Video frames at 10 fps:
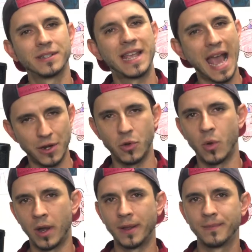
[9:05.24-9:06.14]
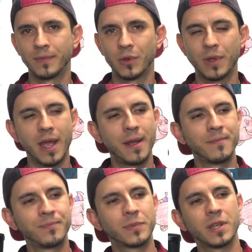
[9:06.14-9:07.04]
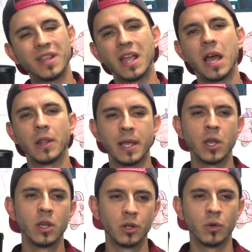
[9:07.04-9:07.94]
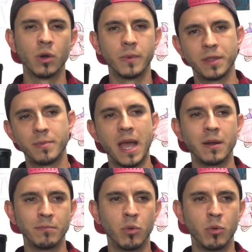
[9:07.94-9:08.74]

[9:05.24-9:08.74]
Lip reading: category, okay? They got like girl with pet,